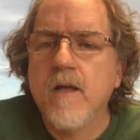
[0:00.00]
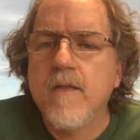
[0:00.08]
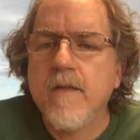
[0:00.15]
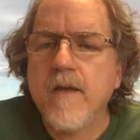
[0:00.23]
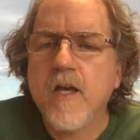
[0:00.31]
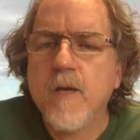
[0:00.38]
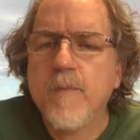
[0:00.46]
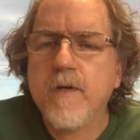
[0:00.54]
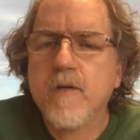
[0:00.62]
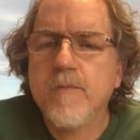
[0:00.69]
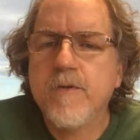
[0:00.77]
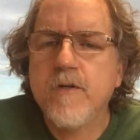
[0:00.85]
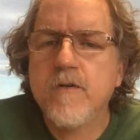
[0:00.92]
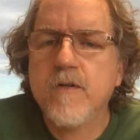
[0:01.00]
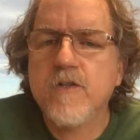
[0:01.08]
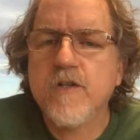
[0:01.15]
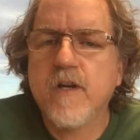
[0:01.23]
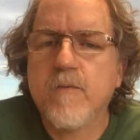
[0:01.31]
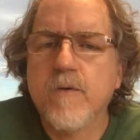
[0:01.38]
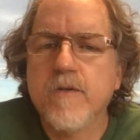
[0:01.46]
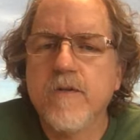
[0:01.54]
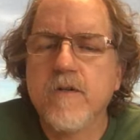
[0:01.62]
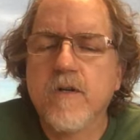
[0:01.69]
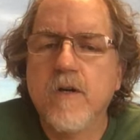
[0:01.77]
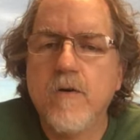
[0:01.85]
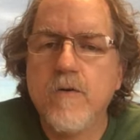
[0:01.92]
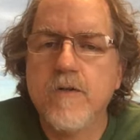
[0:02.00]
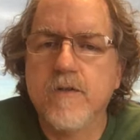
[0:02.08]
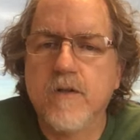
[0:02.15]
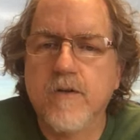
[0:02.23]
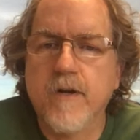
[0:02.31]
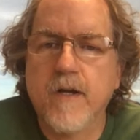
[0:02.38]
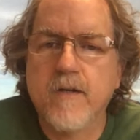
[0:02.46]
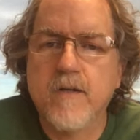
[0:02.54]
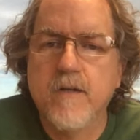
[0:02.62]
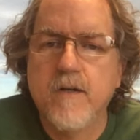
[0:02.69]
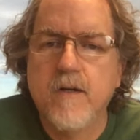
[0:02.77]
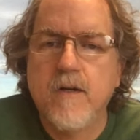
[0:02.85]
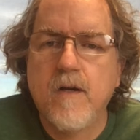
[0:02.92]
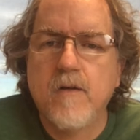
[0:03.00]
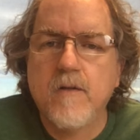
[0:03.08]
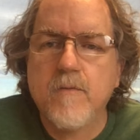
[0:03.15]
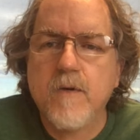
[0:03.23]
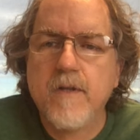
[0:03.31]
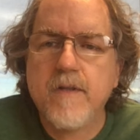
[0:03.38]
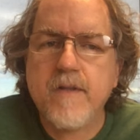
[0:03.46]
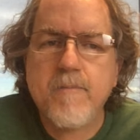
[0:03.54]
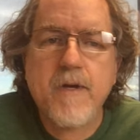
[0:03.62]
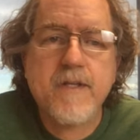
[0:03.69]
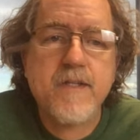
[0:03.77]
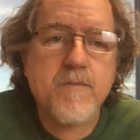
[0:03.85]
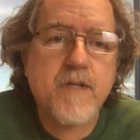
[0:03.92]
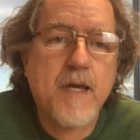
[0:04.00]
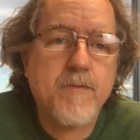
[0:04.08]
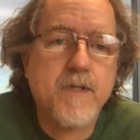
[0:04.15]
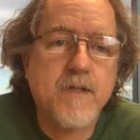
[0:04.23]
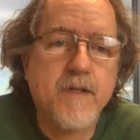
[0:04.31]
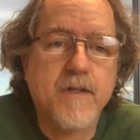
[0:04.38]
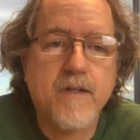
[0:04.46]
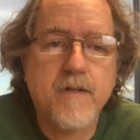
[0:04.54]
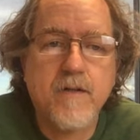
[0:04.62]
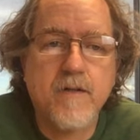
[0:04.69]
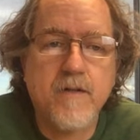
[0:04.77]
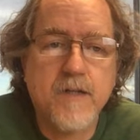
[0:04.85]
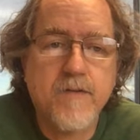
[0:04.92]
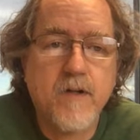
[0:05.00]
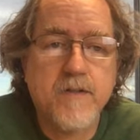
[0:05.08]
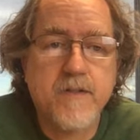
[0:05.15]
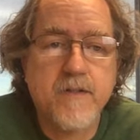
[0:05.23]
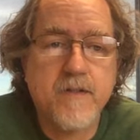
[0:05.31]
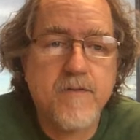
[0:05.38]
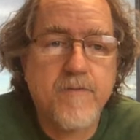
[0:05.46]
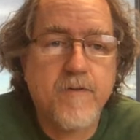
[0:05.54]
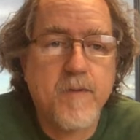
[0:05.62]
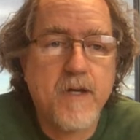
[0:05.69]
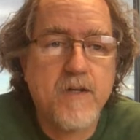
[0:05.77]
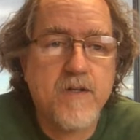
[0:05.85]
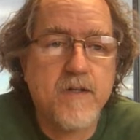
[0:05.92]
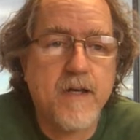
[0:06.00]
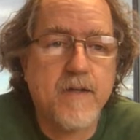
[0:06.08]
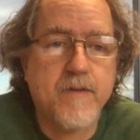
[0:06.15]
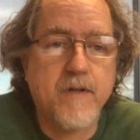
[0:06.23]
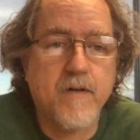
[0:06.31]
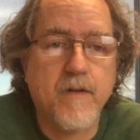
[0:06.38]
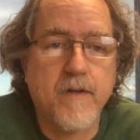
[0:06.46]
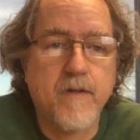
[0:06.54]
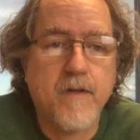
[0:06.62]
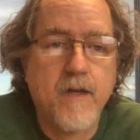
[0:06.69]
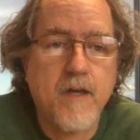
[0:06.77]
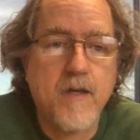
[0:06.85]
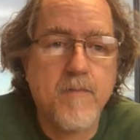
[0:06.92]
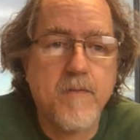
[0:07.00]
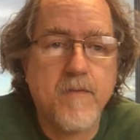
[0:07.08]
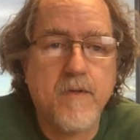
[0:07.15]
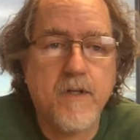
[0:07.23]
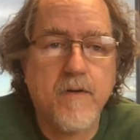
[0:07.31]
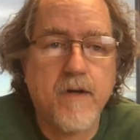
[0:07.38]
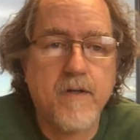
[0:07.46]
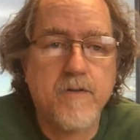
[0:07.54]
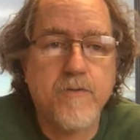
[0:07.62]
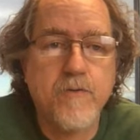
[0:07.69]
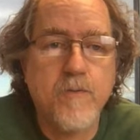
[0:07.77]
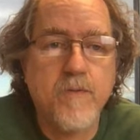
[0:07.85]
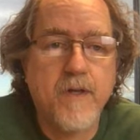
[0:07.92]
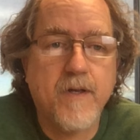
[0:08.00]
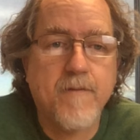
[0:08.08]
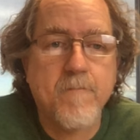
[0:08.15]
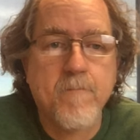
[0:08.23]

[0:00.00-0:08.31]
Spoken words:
They help the computer to check whether your code is correct. Well, it might seem tempting, like, you're giving all this information out there, like, hey, I assume that,